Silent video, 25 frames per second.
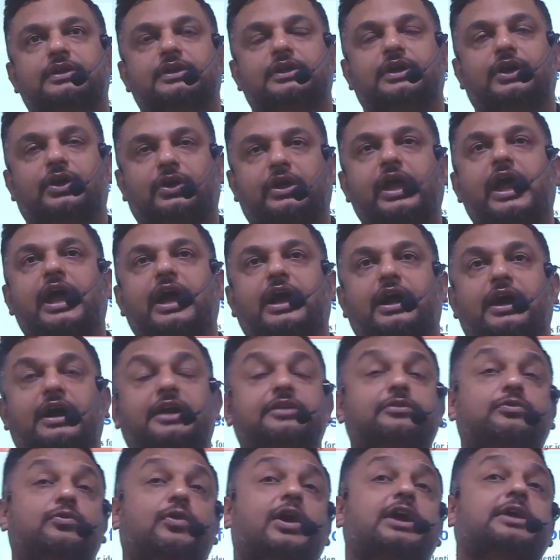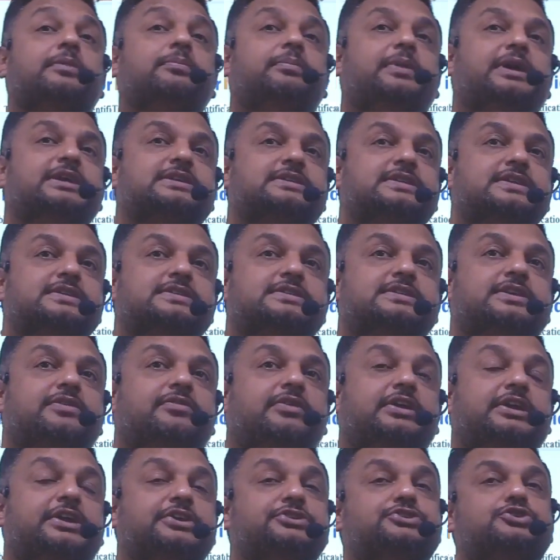On what basis they
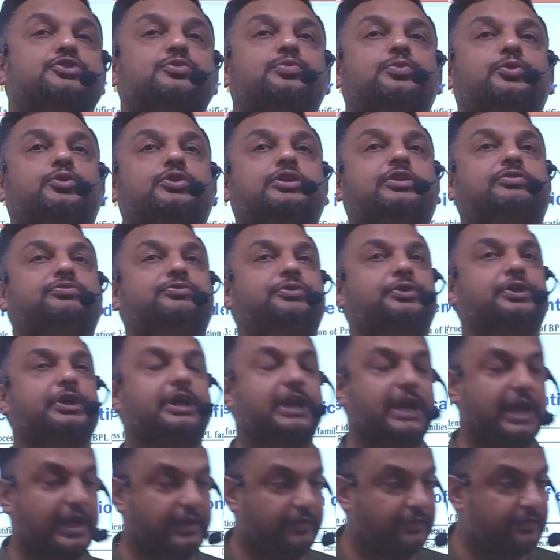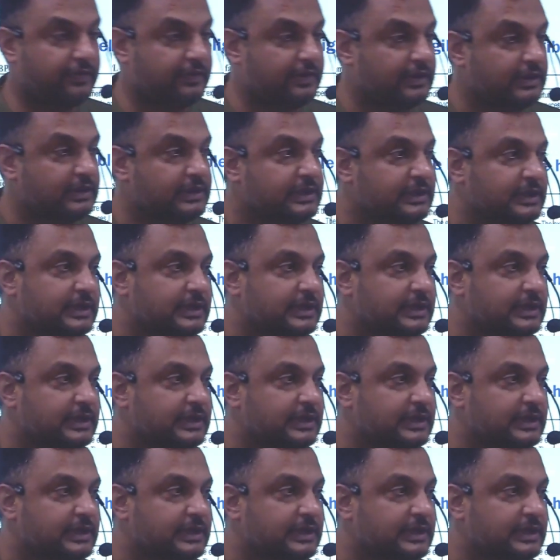will distribute the food grains?